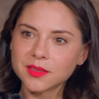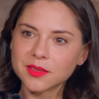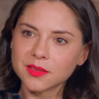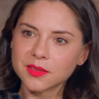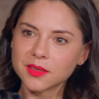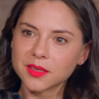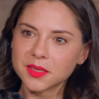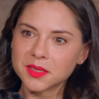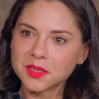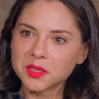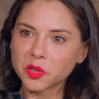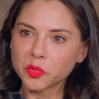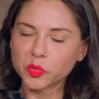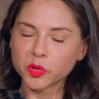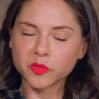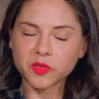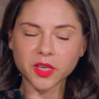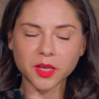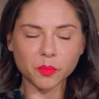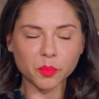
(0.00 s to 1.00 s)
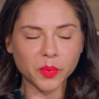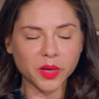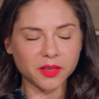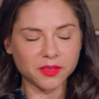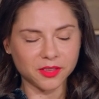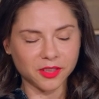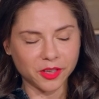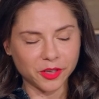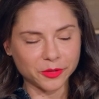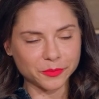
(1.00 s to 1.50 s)
and they still approved it.
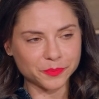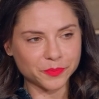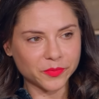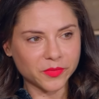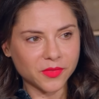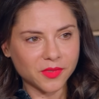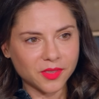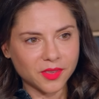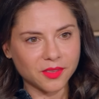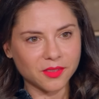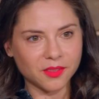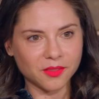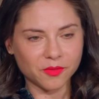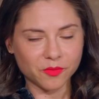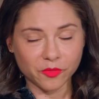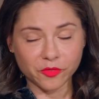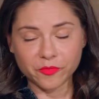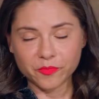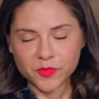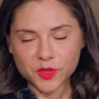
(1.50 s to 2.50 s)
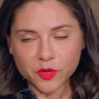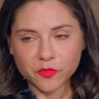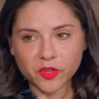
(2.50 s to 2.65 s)
But, you know. My gosh. So